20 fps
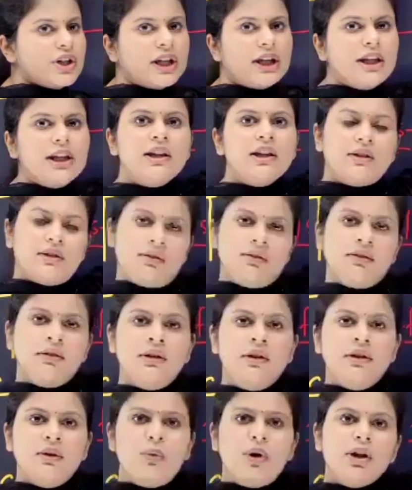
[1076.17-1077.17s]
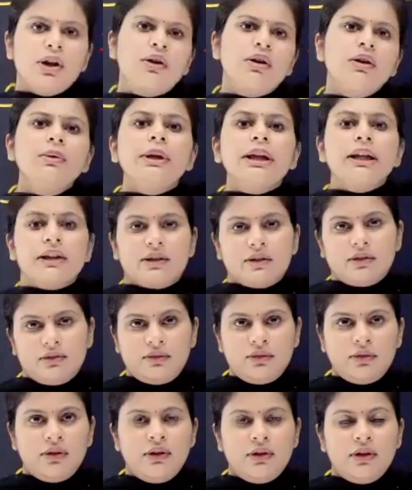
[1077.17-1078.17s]
checking what you're doing.
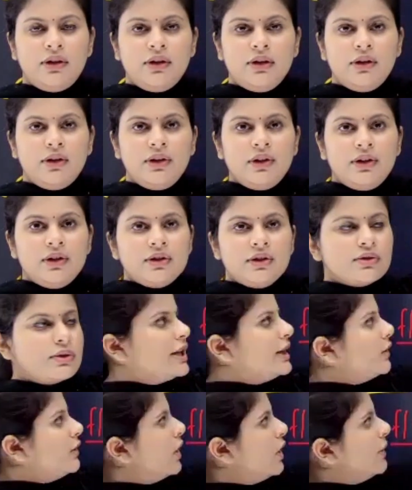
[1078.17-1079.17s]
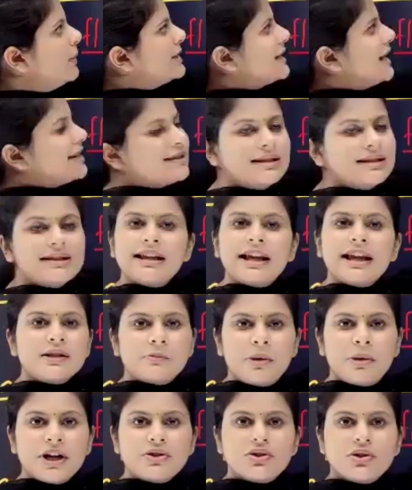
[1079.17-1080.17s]
So he always has this
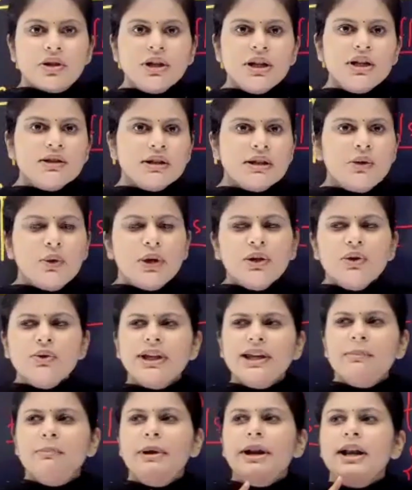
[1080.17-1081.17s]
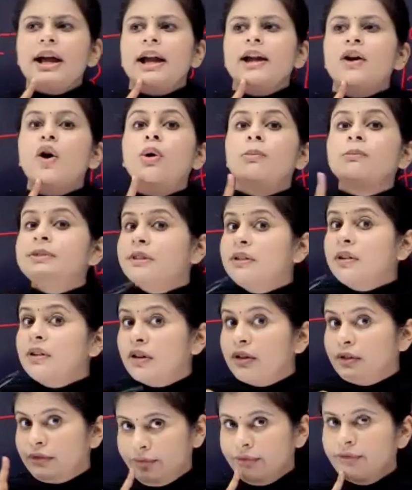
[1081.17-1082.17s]
expression. He's going to keep an eye,
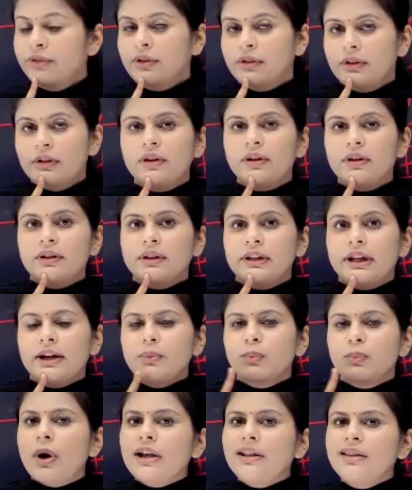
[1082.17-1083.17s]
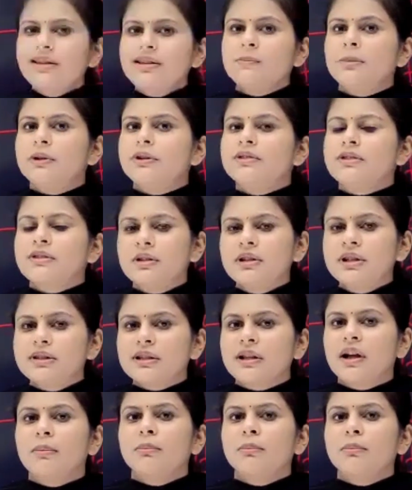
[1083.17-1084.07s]
observe that what this person, this